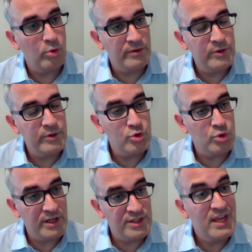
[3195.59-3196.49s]
in the
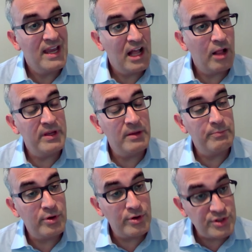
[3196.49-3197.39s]
future is helping
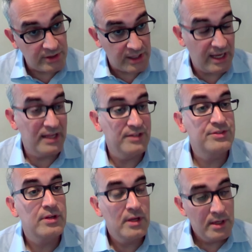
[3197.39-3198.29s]
personalize